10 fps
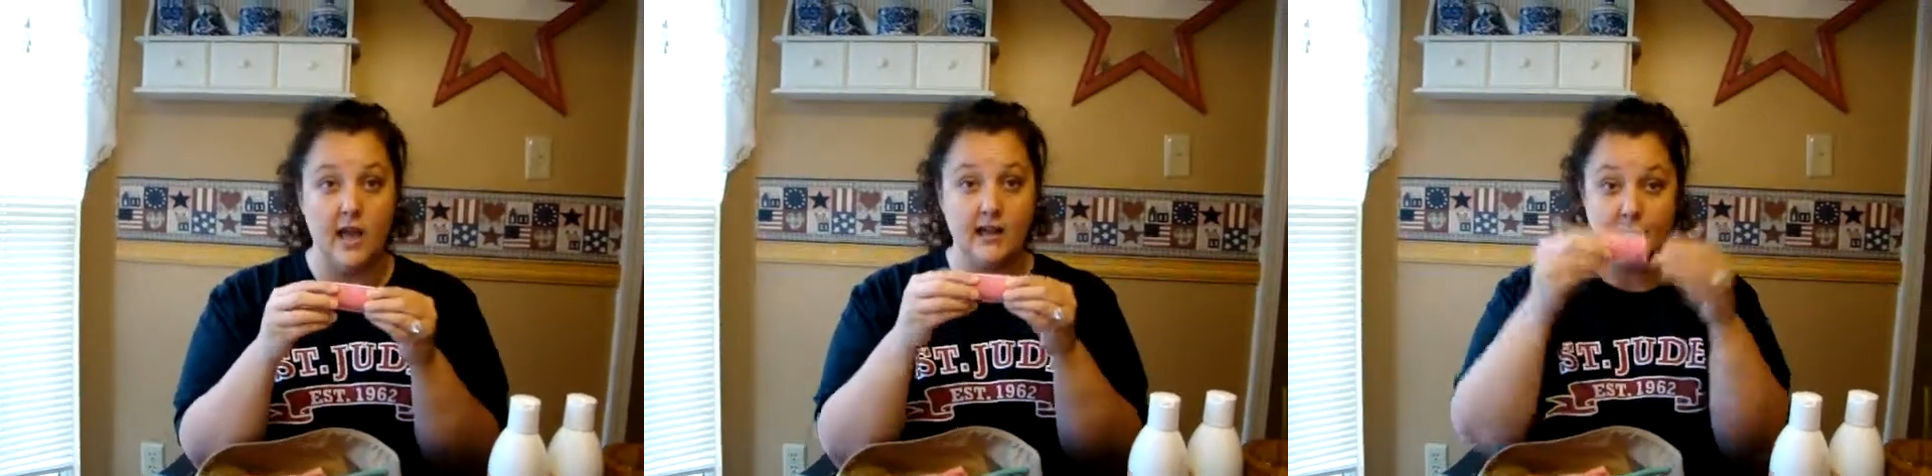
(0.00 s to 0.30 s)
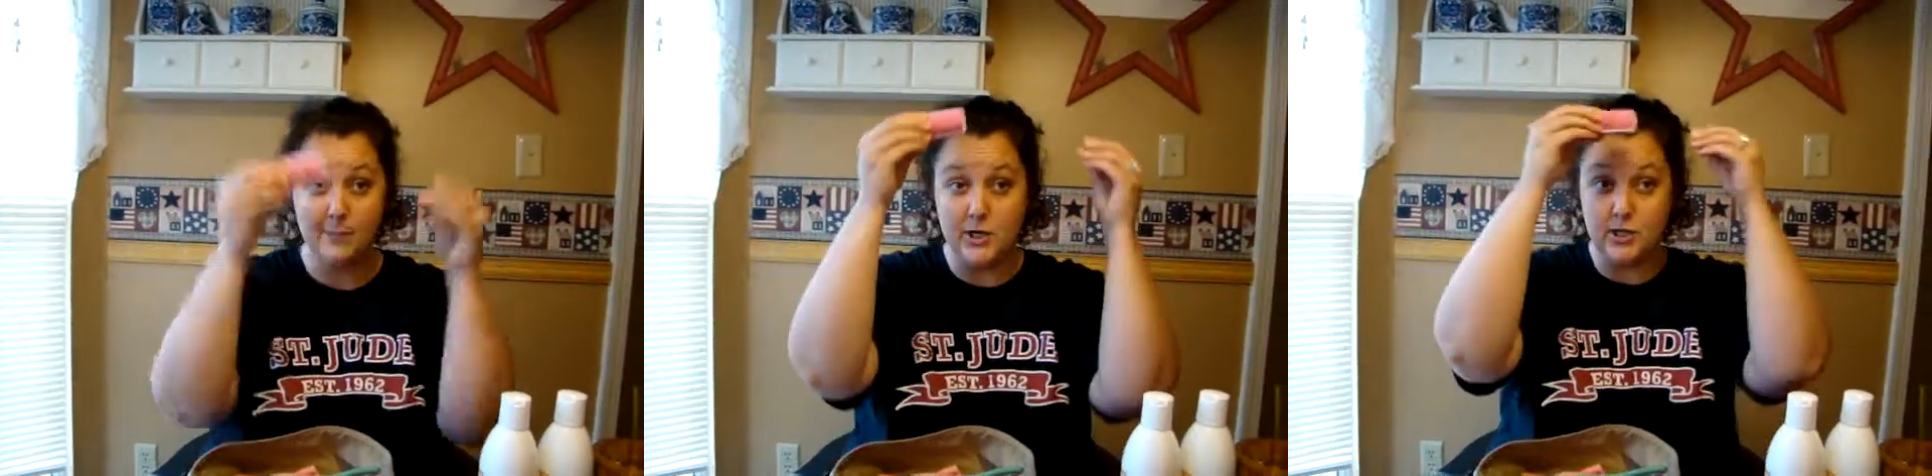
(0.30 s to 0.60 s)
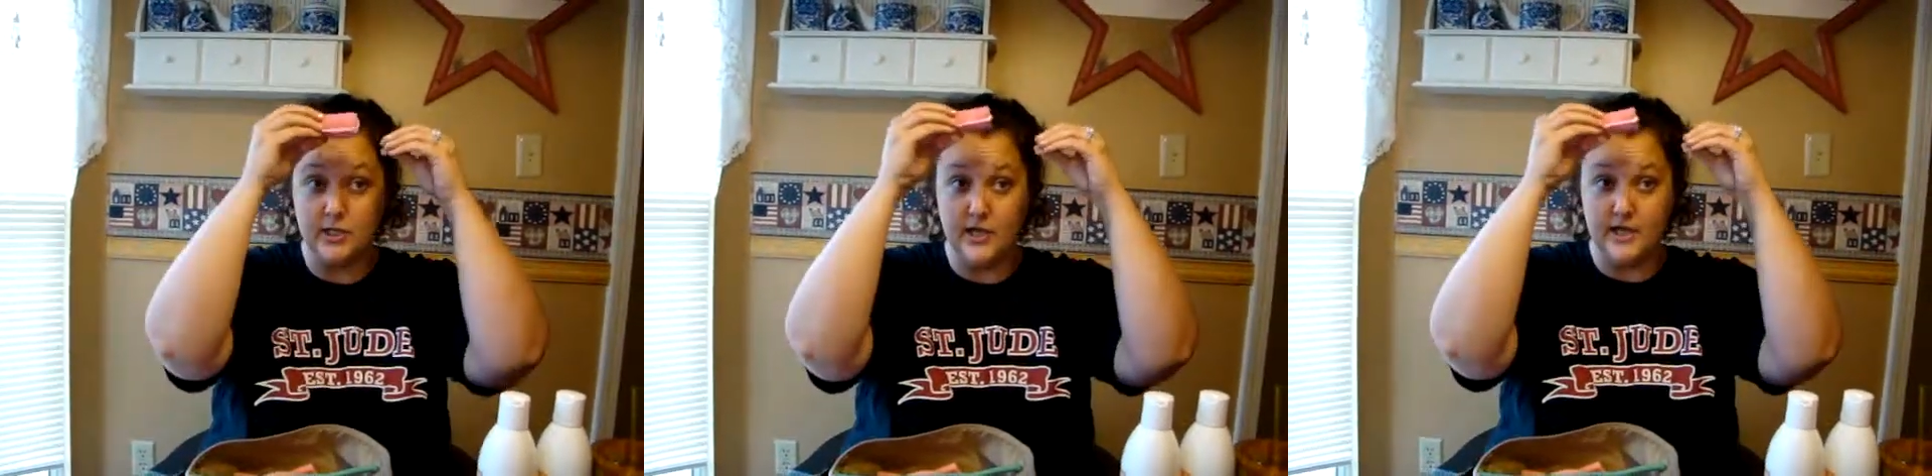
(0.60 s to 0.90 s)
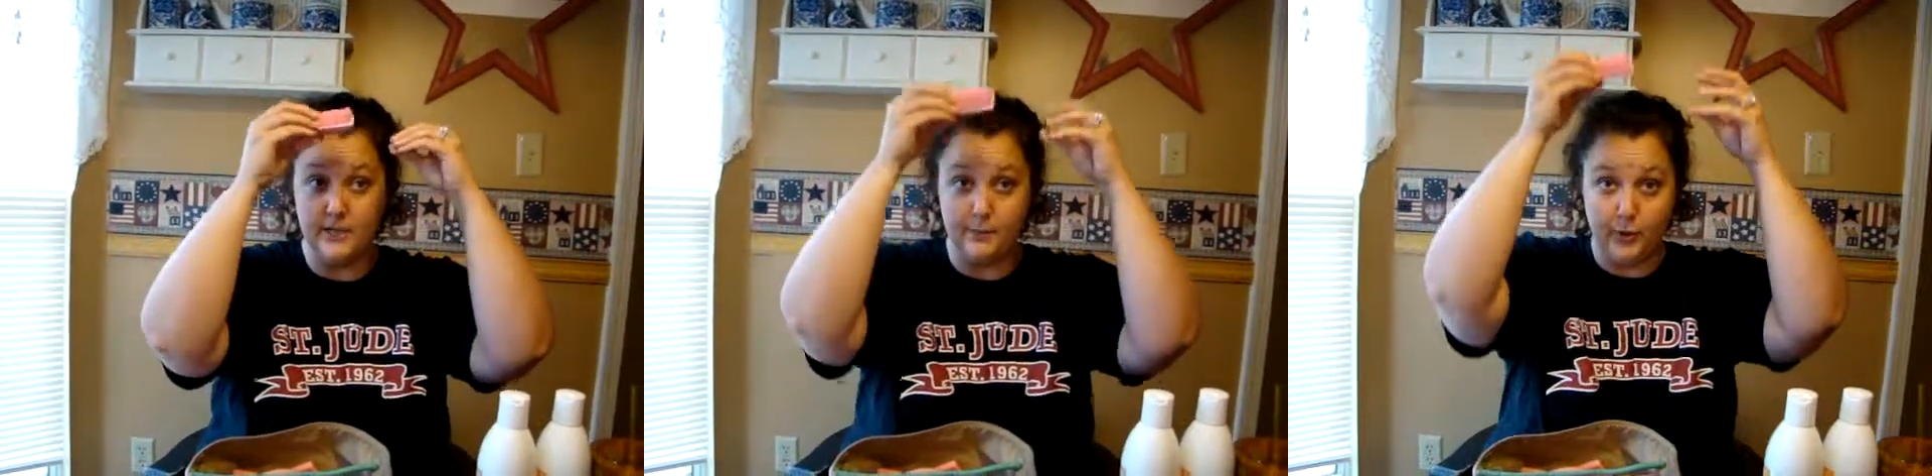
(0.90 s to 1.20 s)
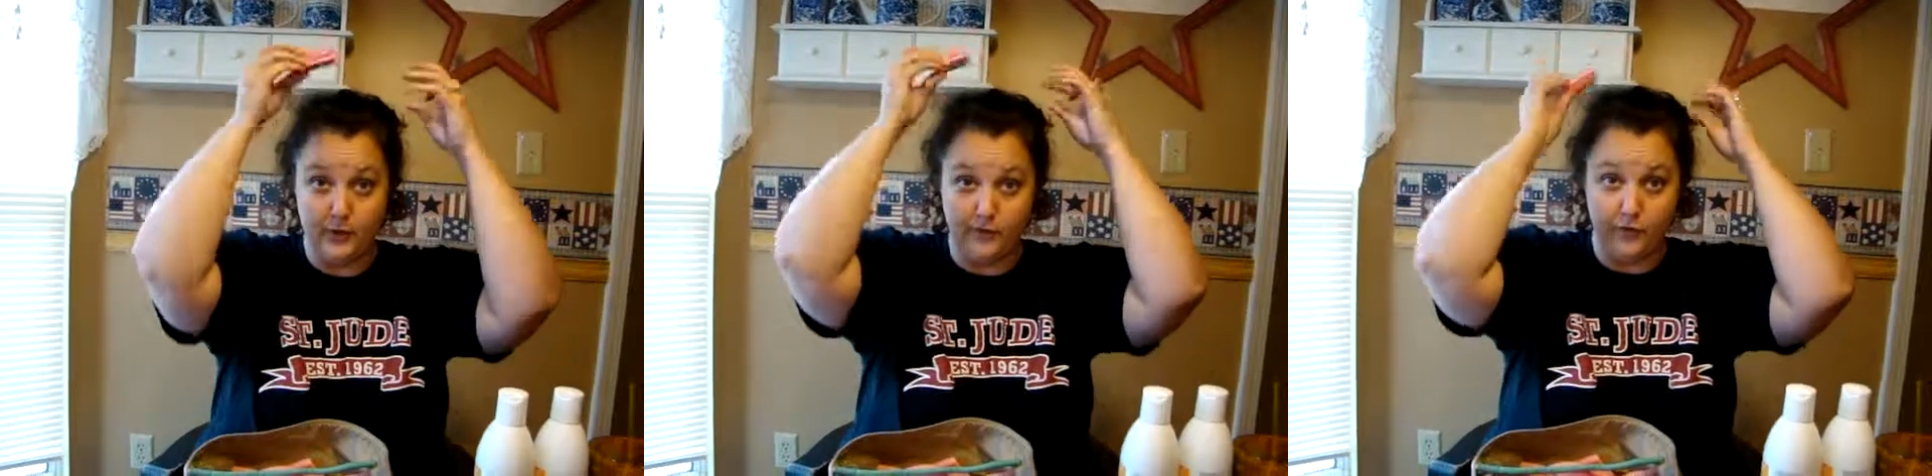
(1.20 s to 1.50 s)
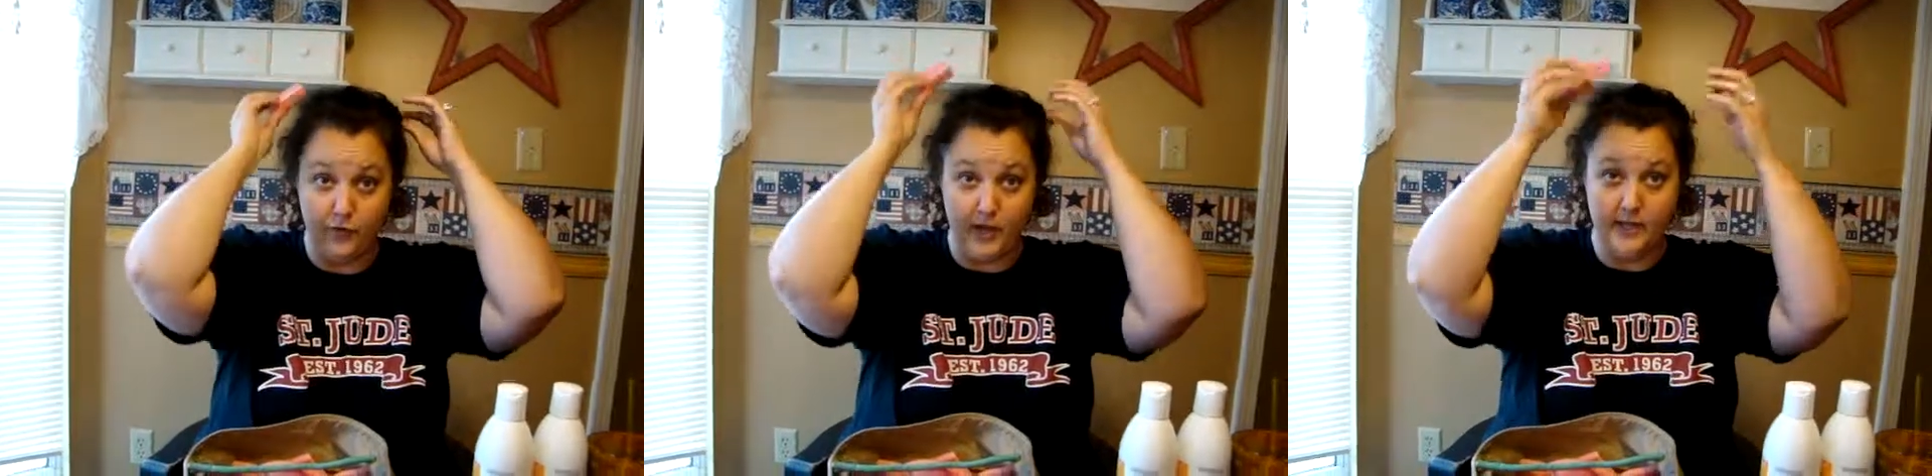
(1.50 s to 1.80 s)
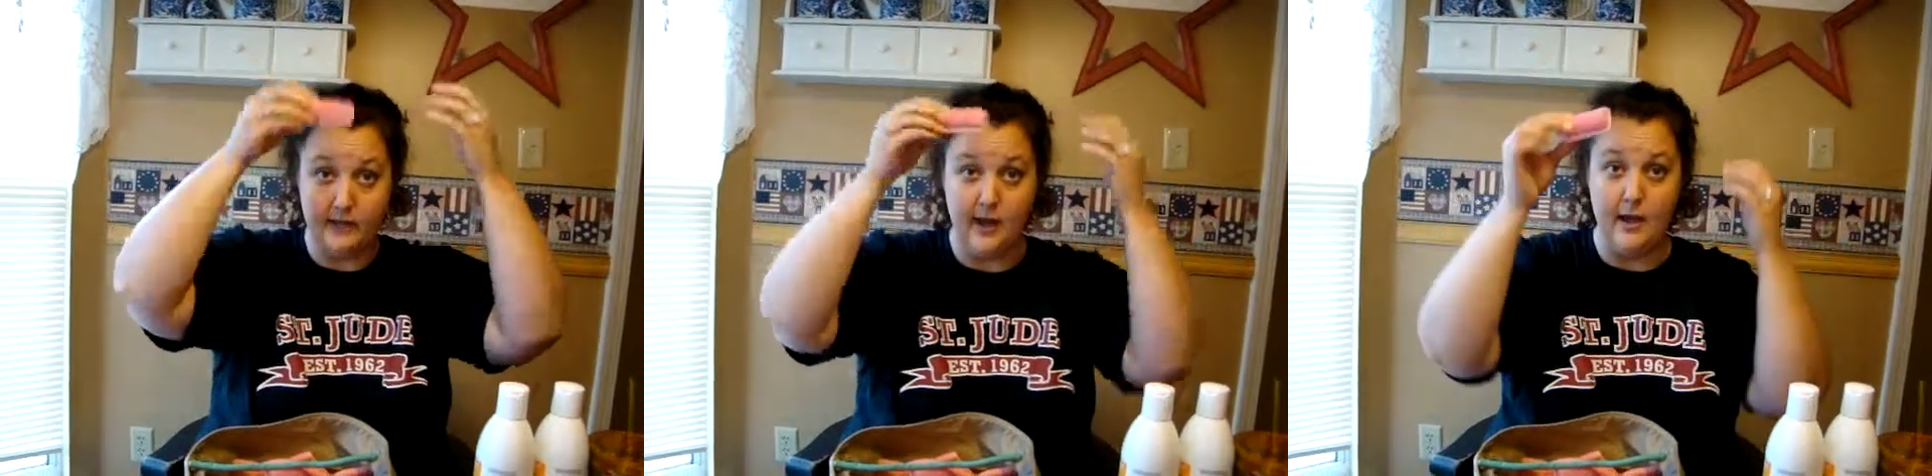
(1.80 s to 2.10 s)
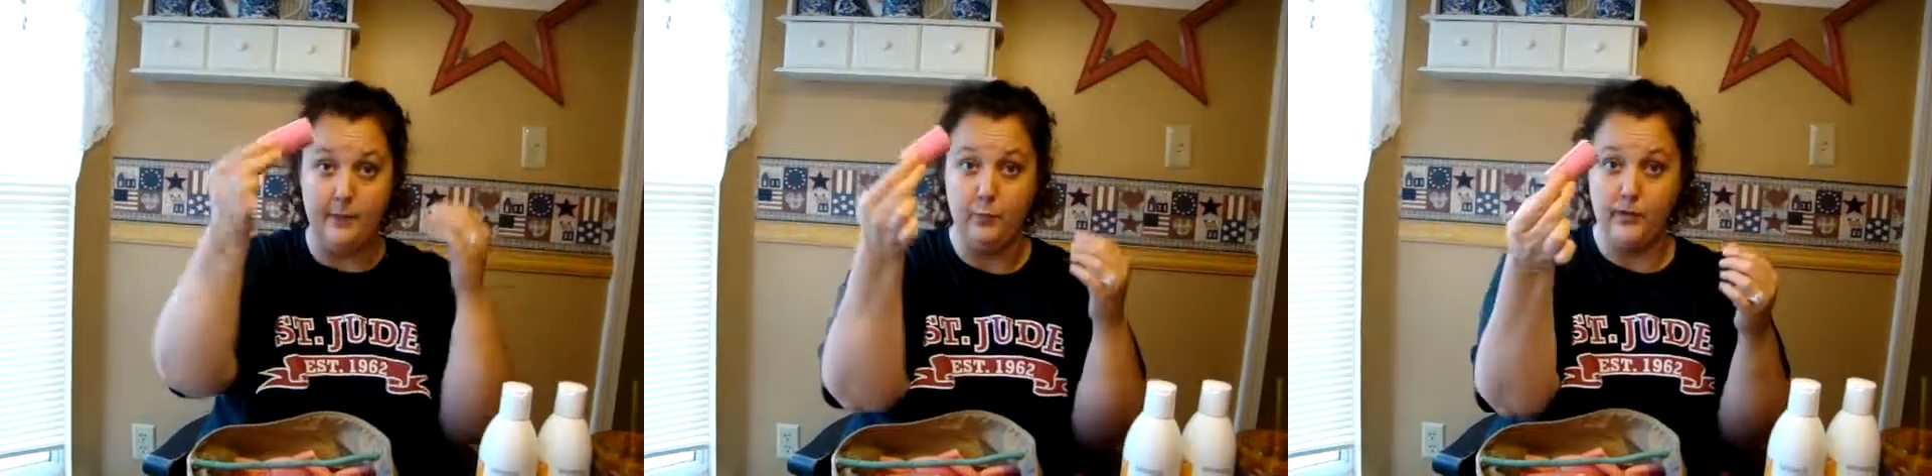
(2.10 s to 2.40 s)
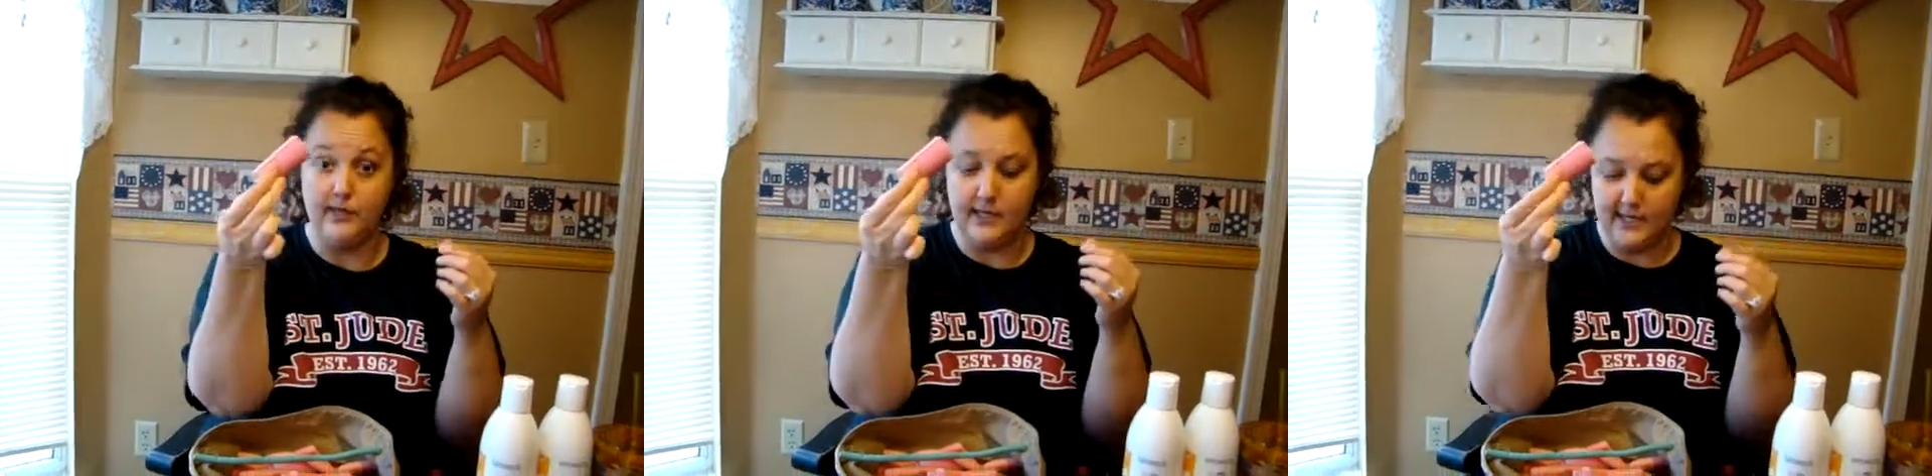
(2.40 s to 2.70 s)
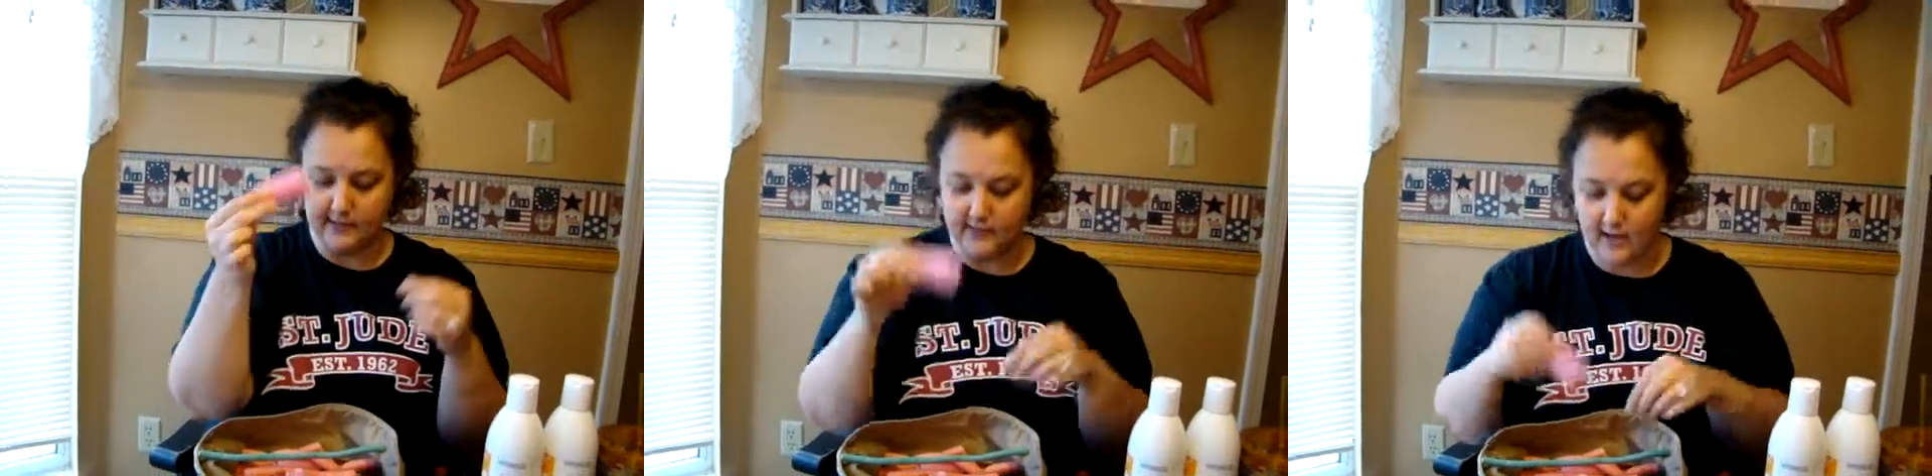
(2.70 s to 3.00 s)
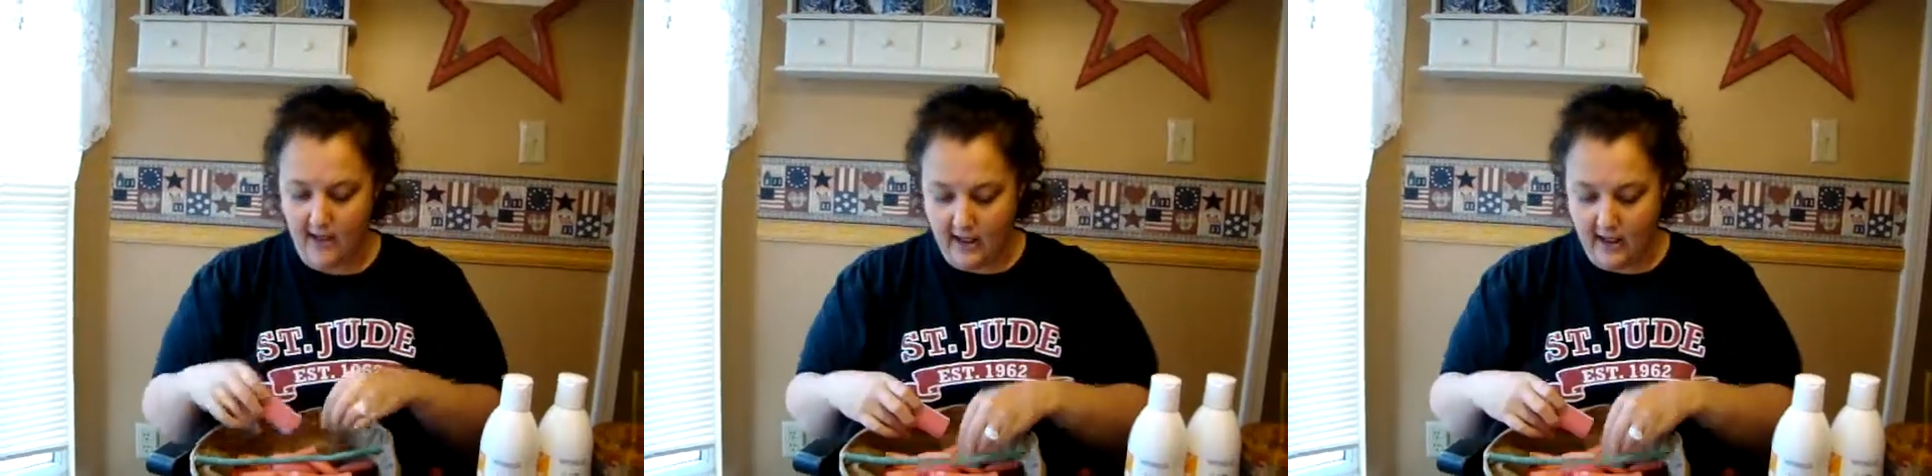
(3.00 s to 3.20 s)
I especially like to put the front up with these